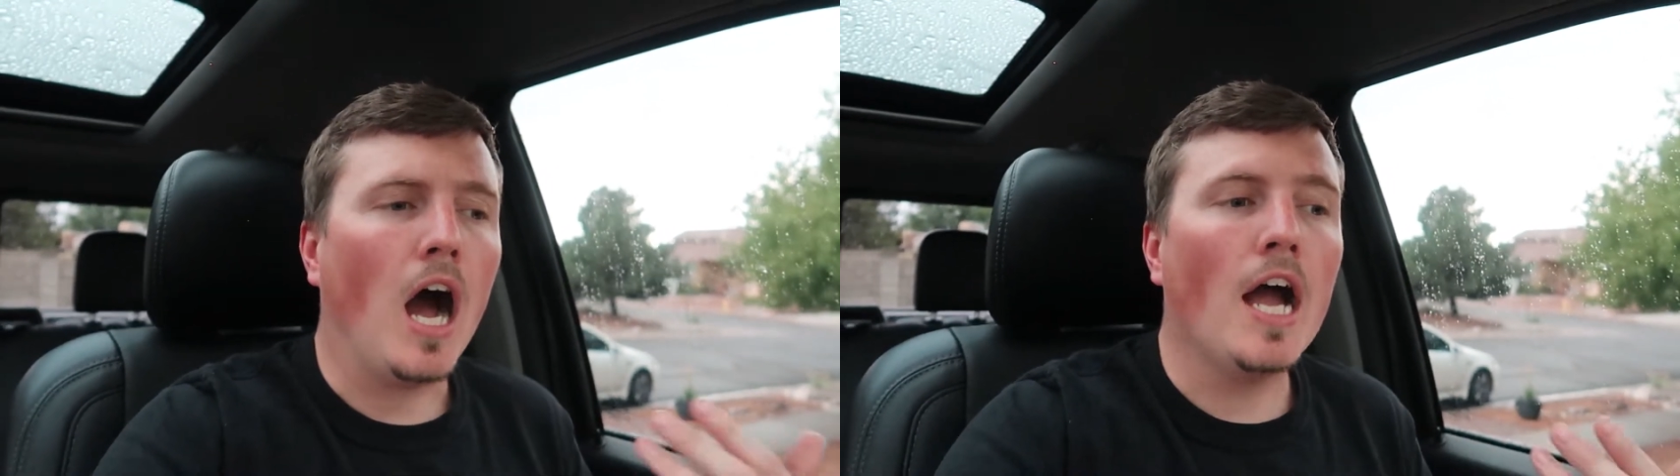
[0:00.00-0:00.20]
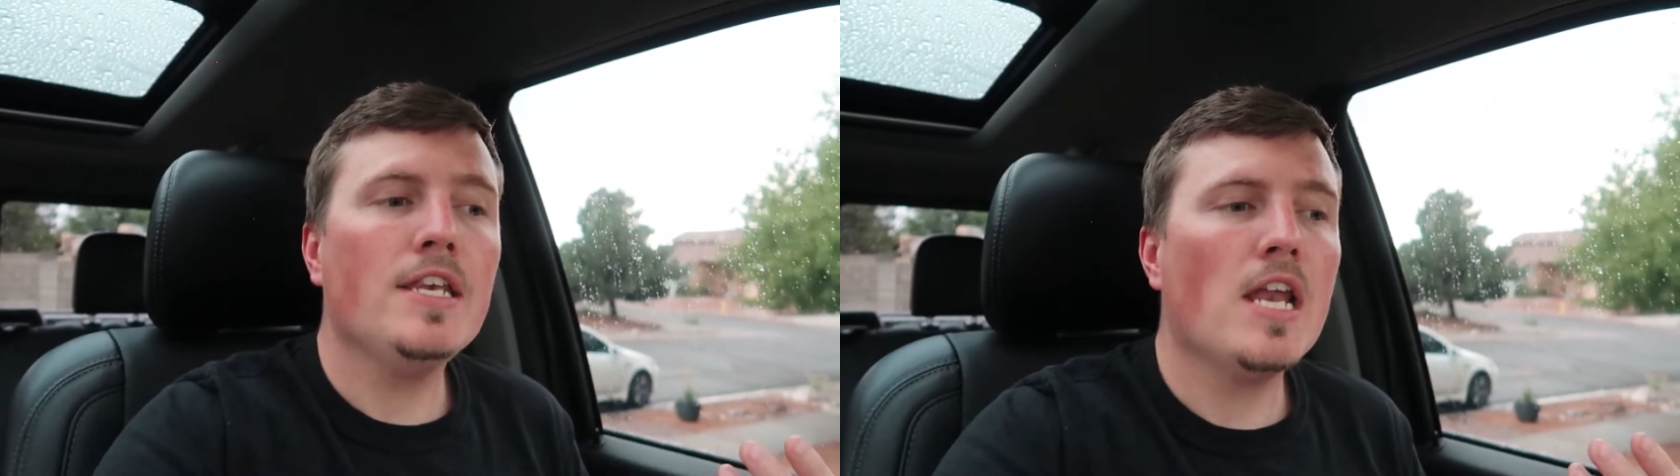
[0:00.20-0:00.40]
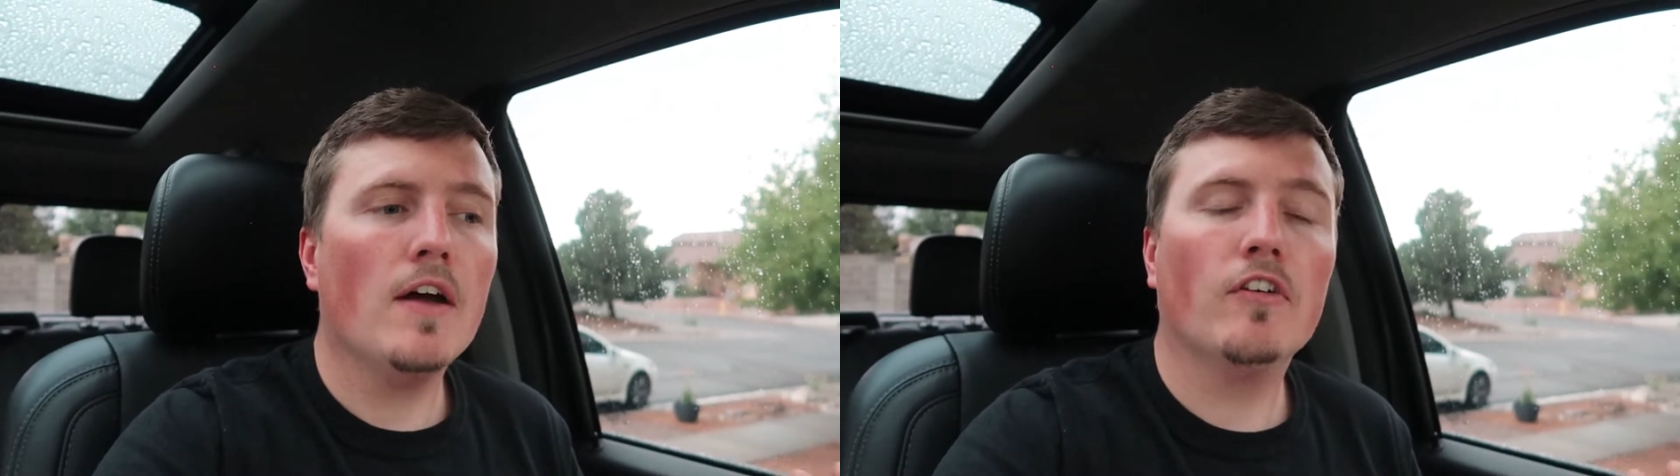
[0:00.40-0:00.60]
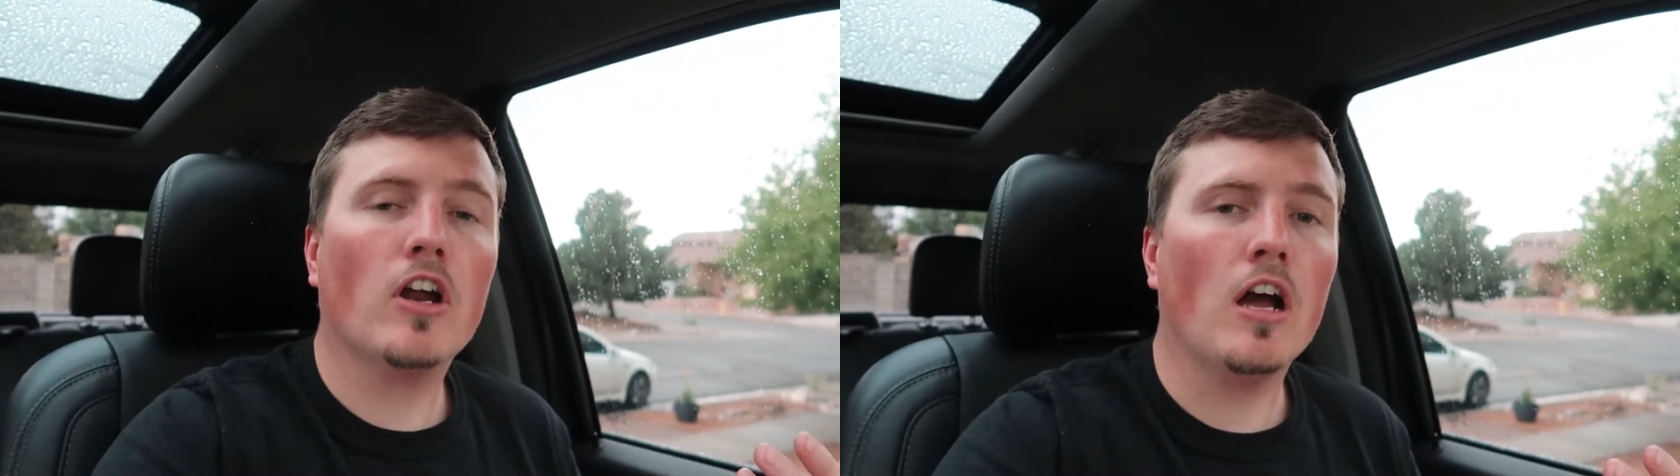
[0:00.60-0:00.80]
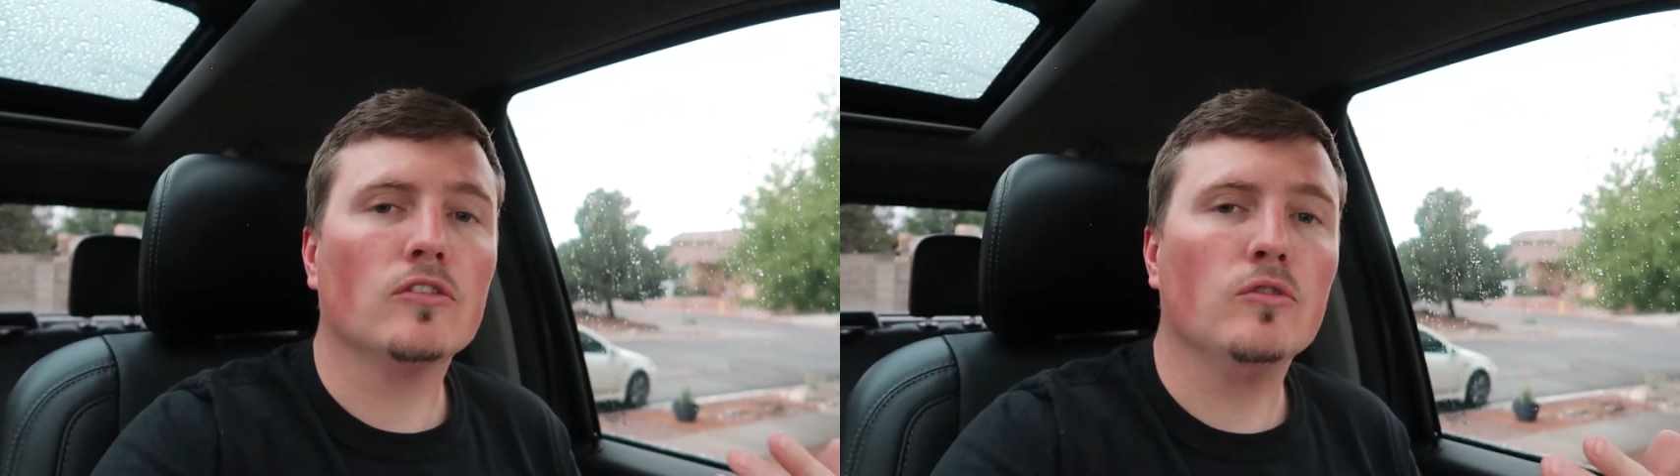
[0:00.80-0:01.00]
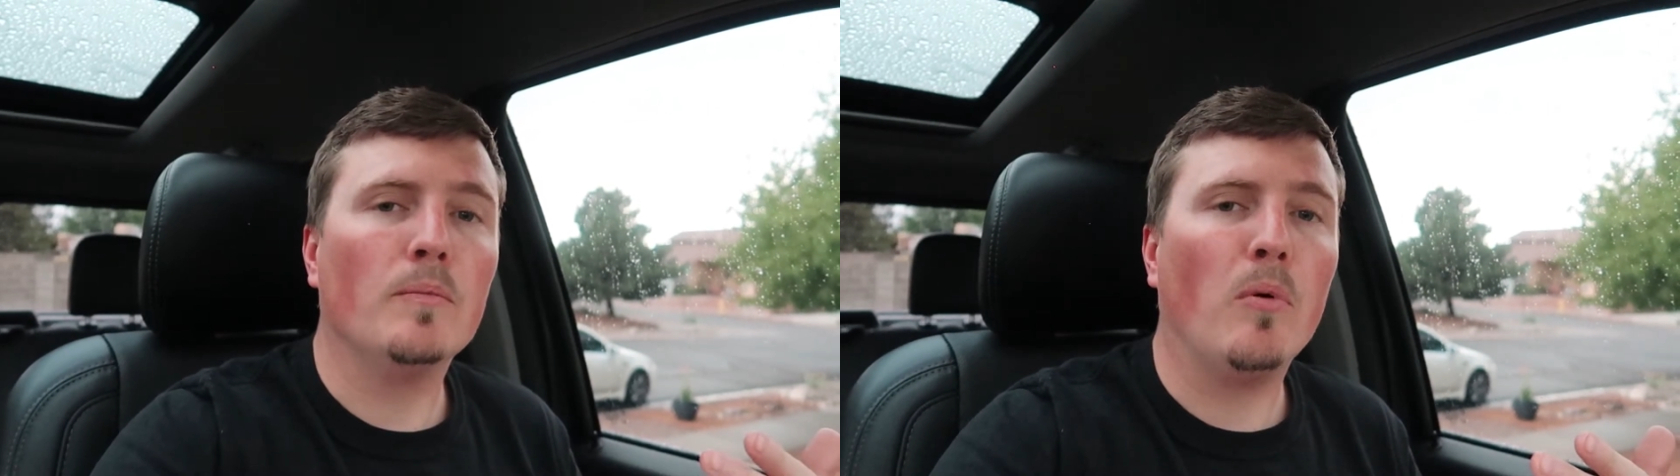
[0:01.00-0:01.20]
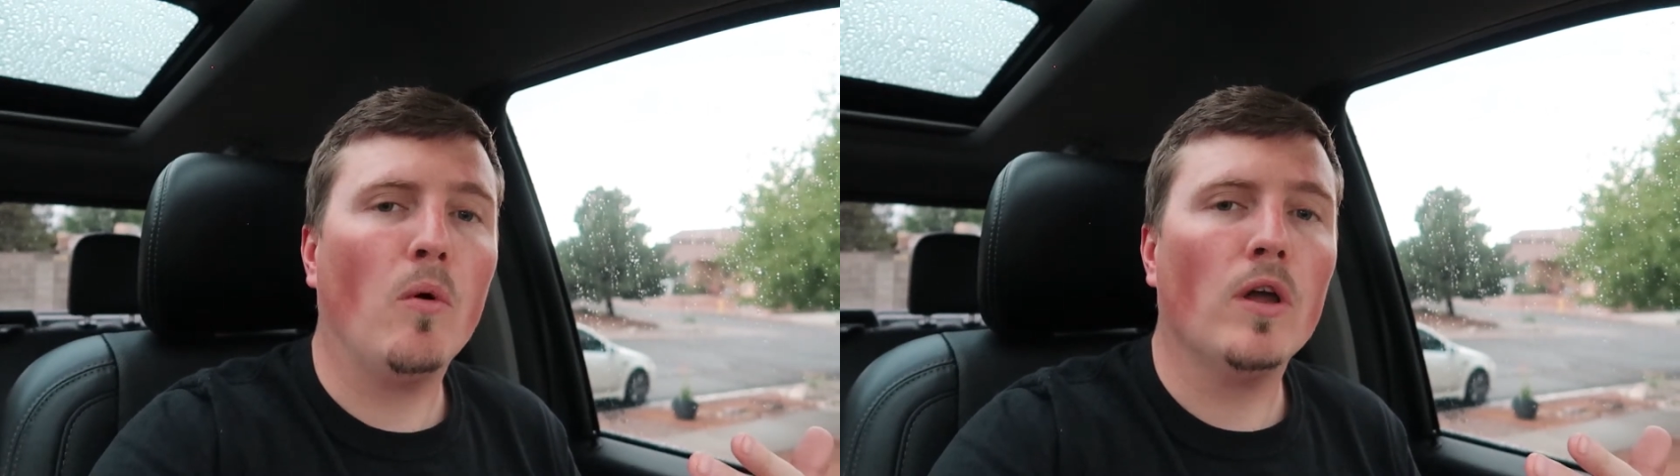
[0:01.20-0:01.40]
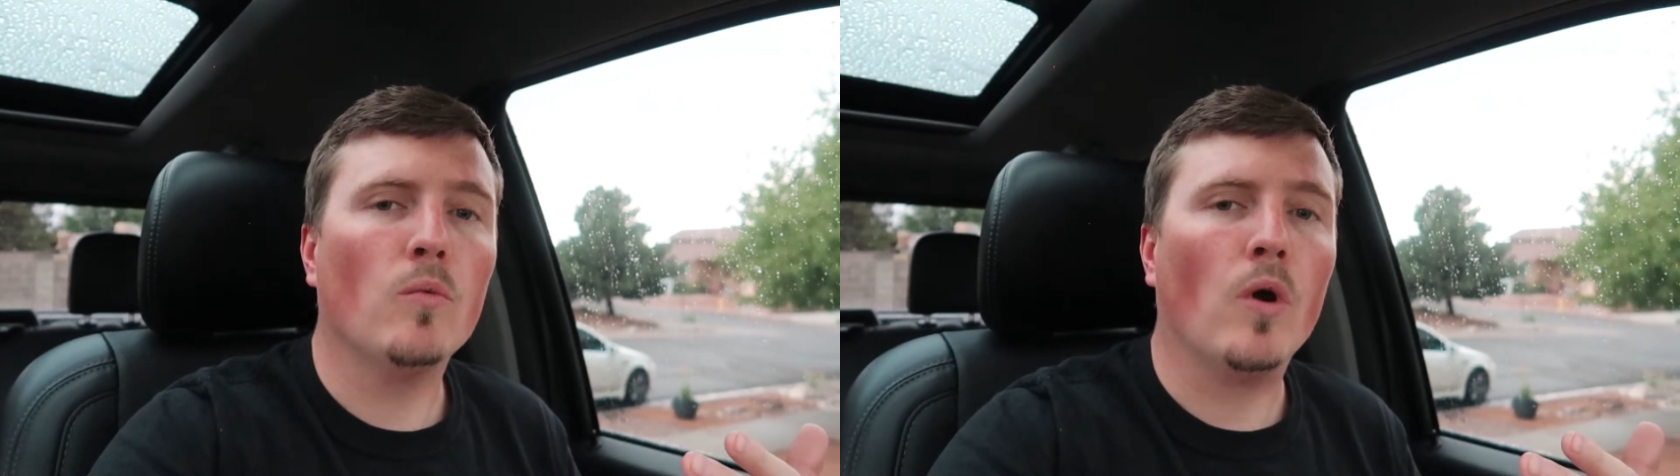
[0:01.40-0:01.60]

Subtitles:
I never got to a point